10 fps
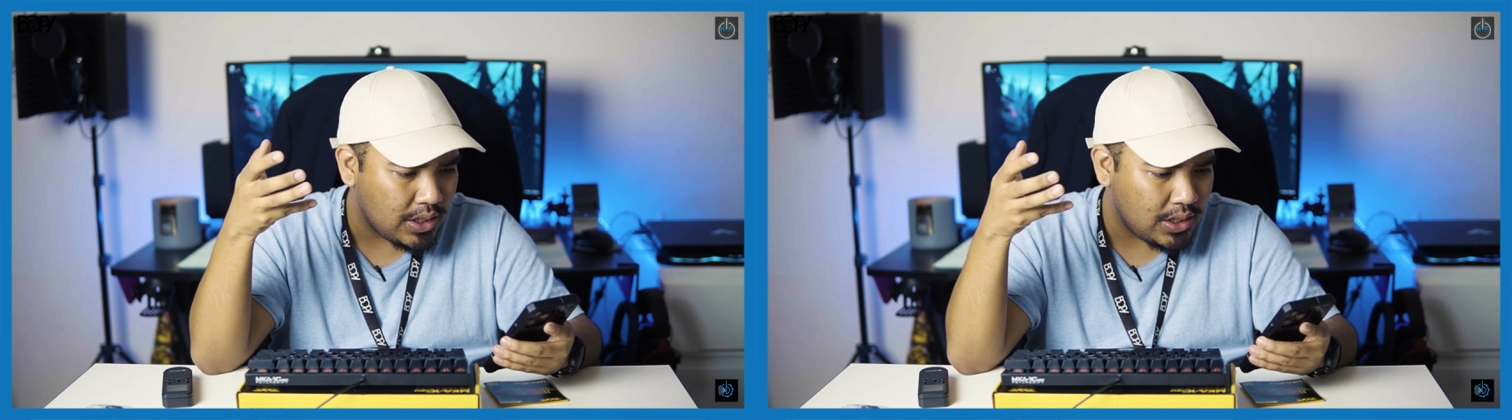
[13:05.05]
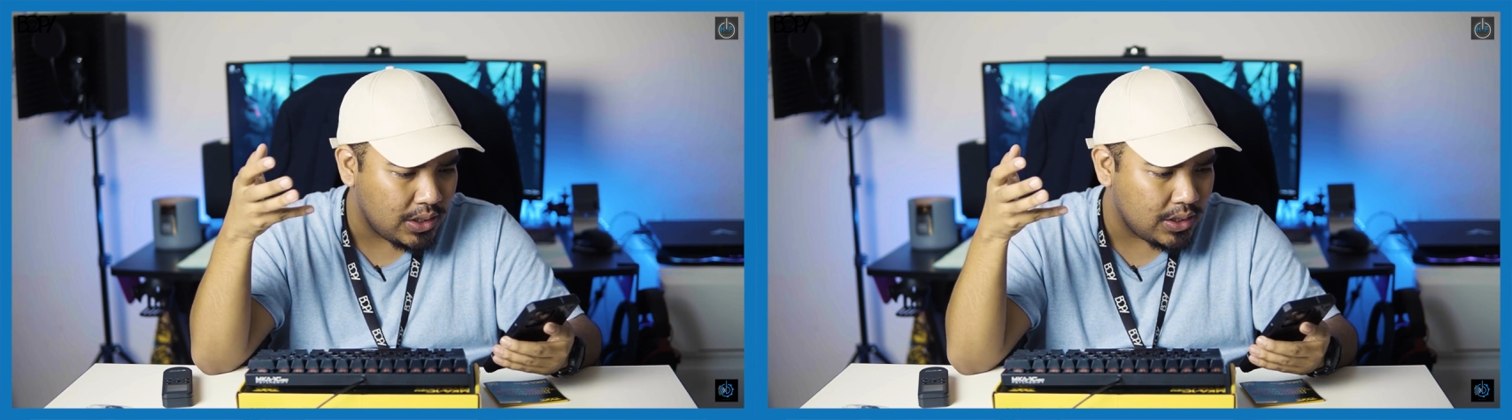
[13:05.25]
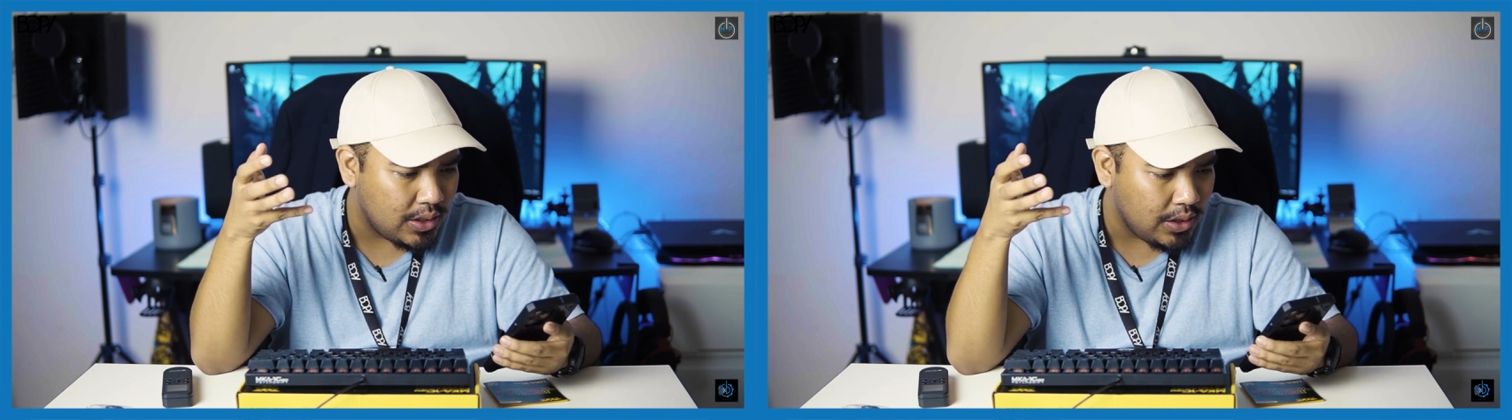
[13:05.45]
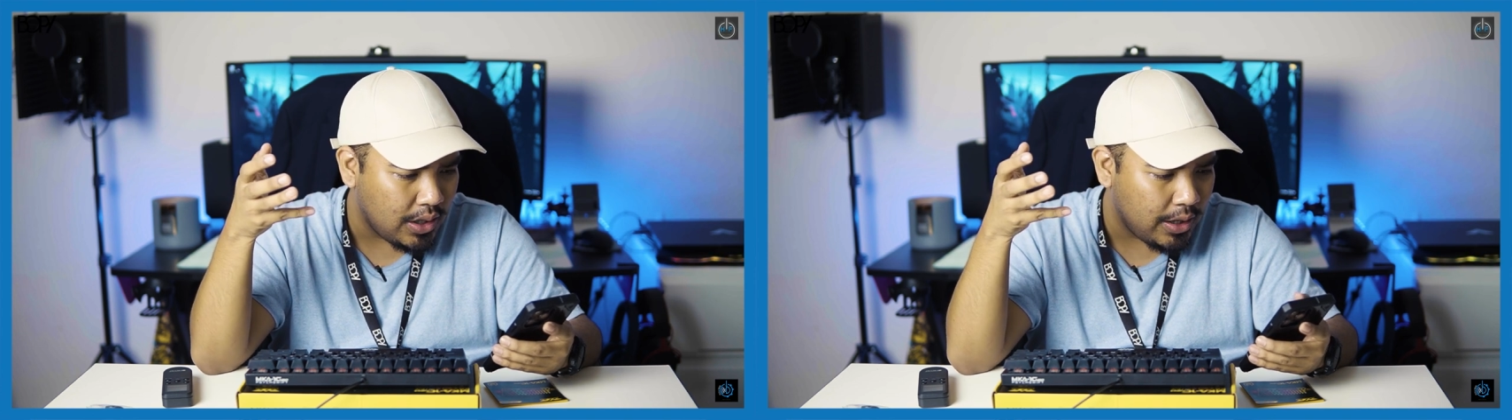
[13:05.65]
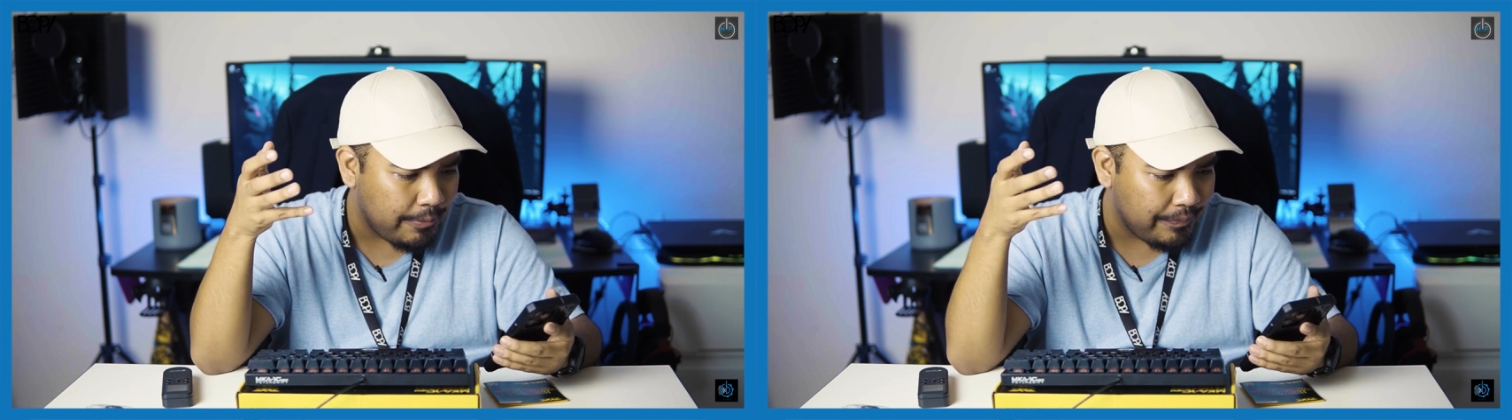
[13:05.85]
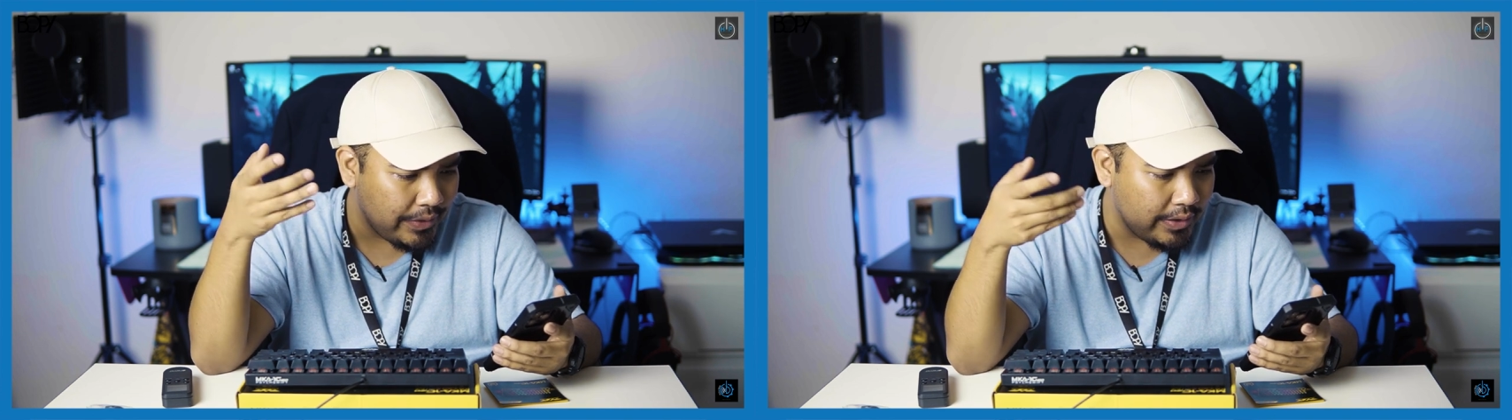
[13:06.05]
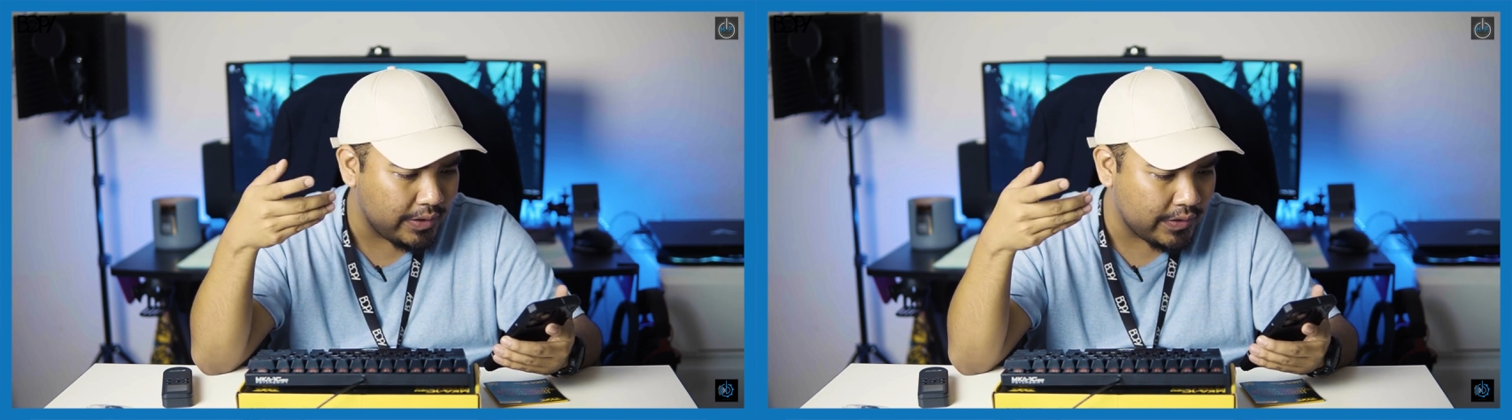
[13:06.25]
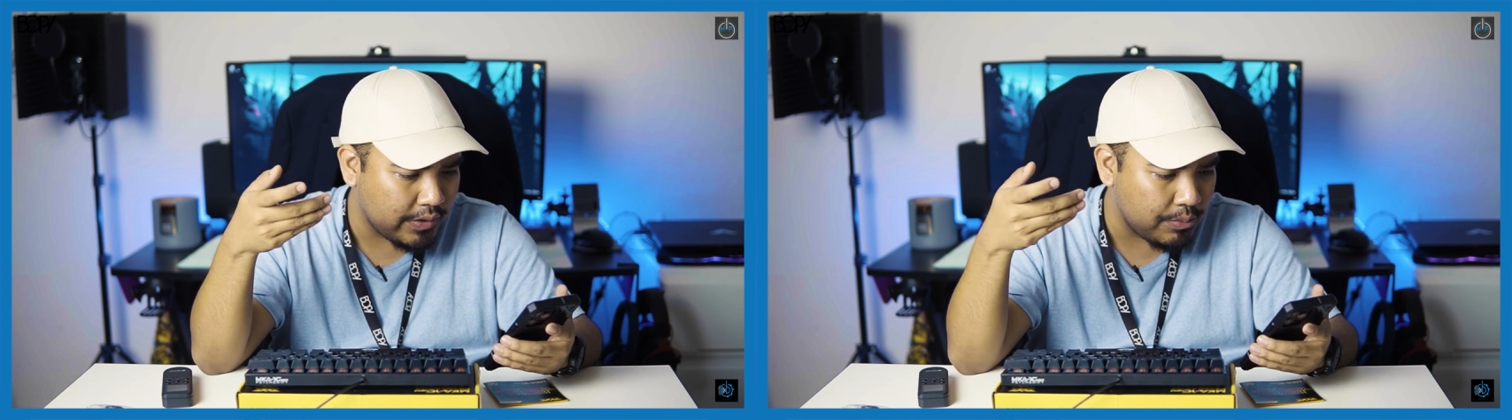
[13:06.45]
here in
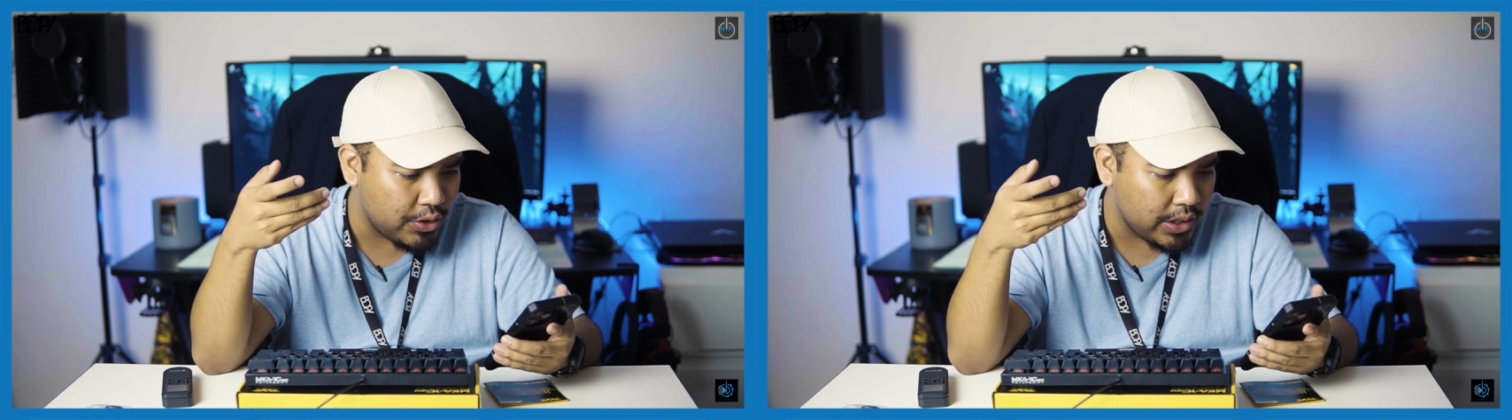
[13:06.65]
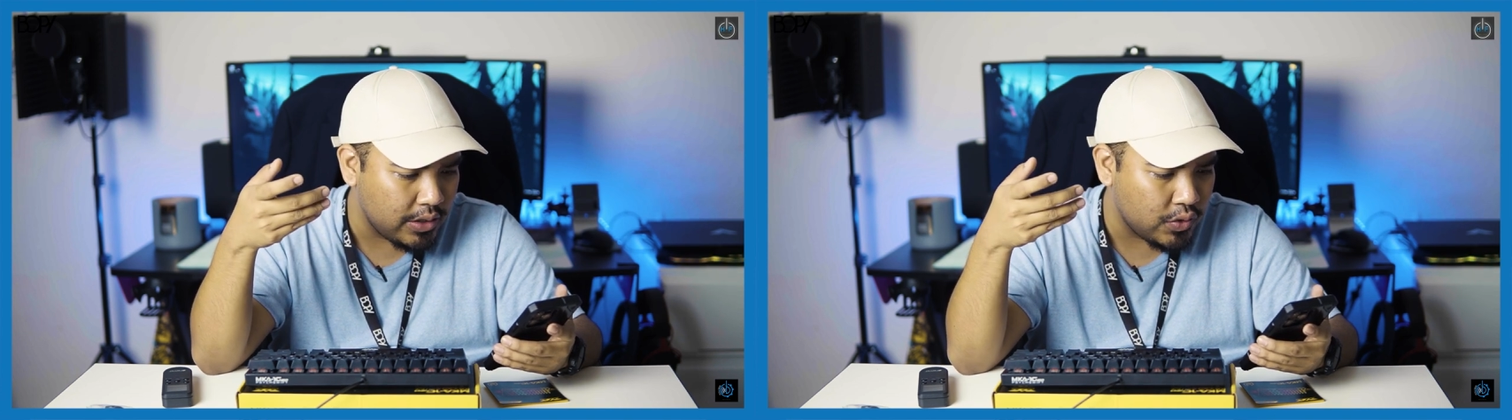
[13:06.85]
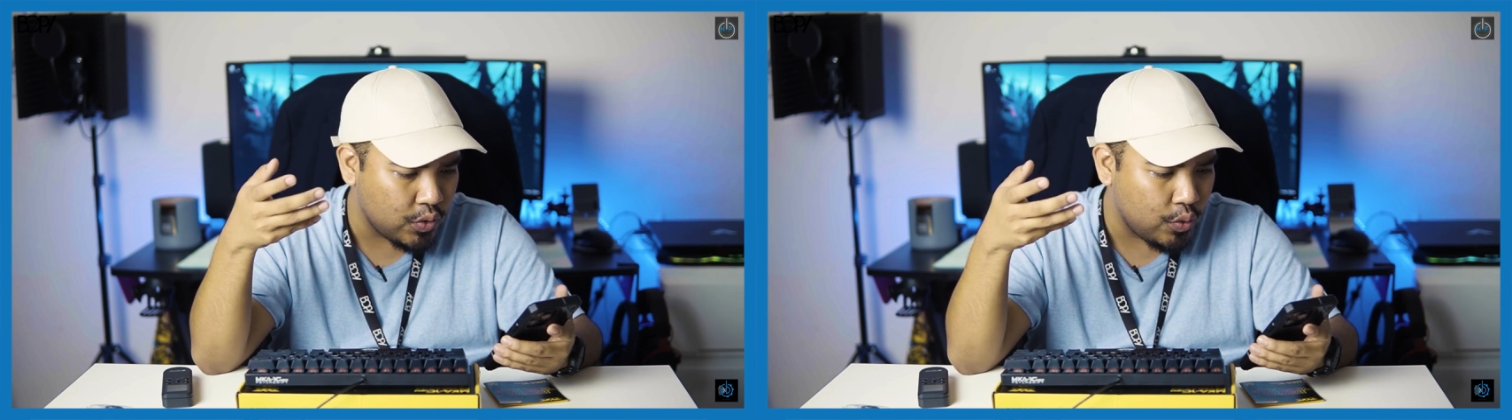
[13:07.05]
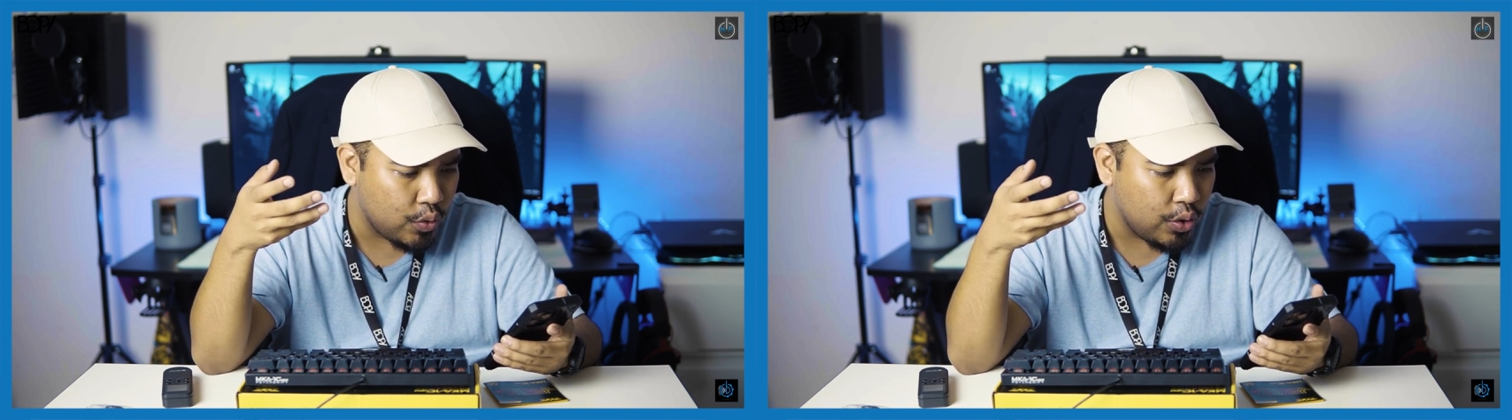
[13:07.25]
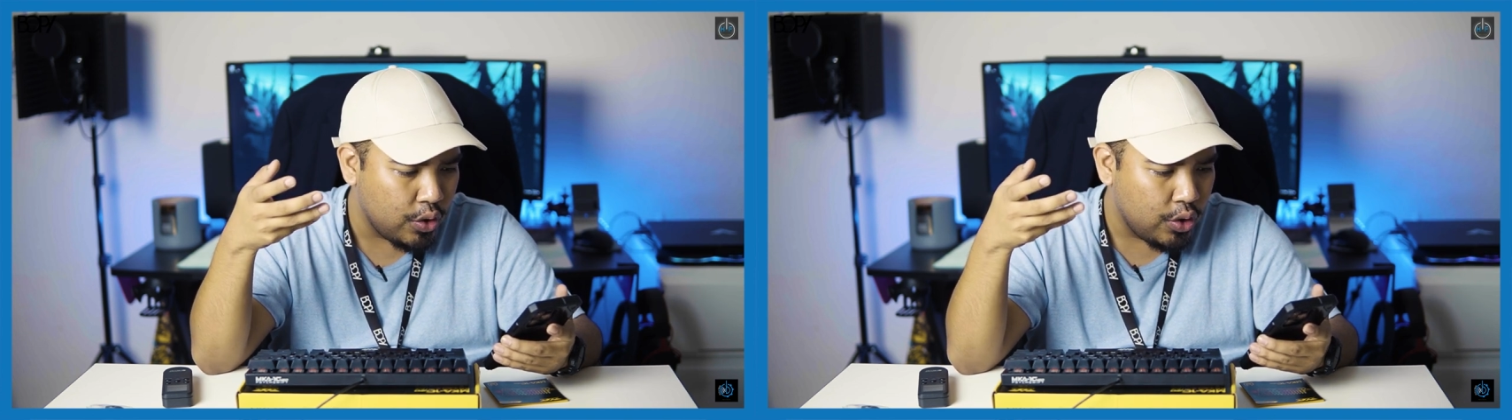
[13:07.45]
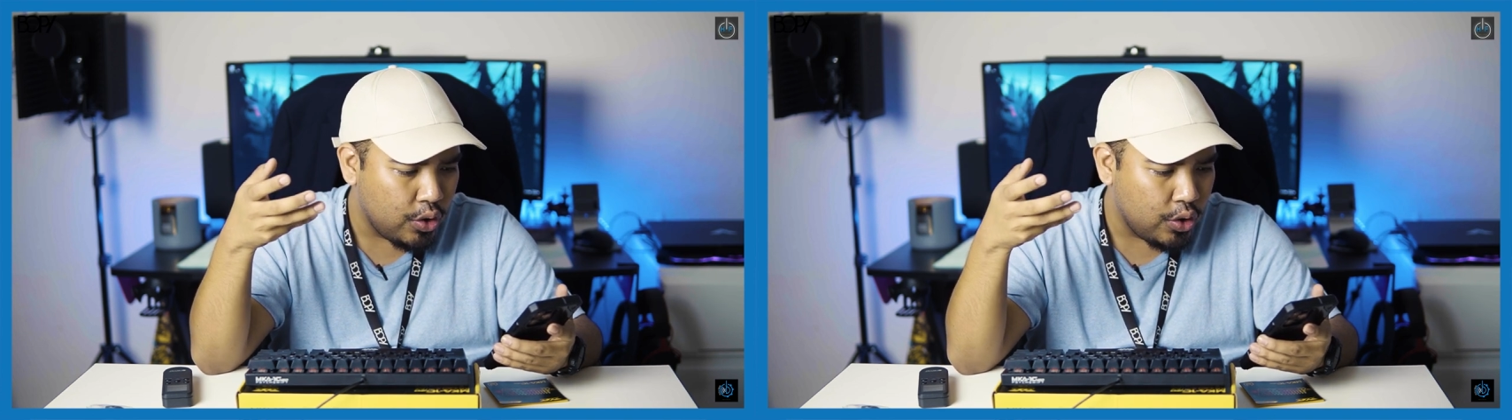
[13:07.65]
the description, so